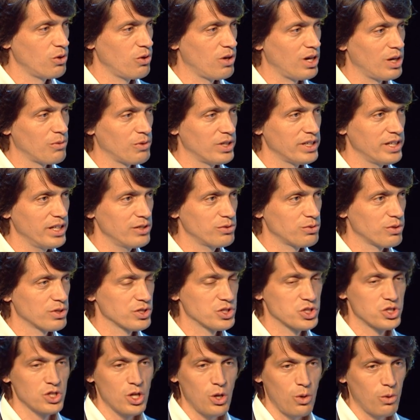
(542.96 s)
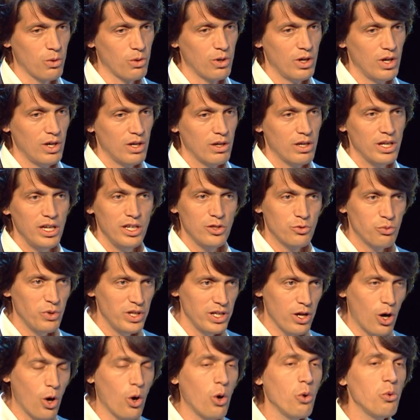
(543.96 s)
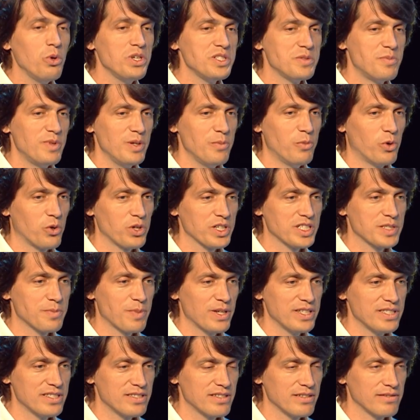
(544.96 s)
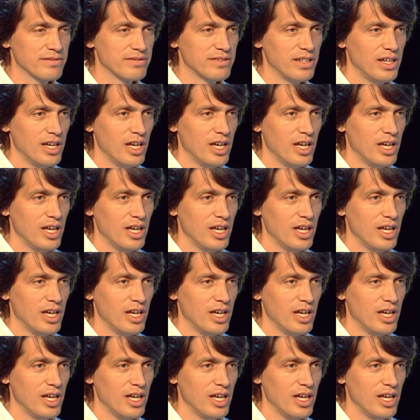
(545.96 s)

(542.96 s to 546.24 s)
LoRaWAN networks. No, it will always be more expensive,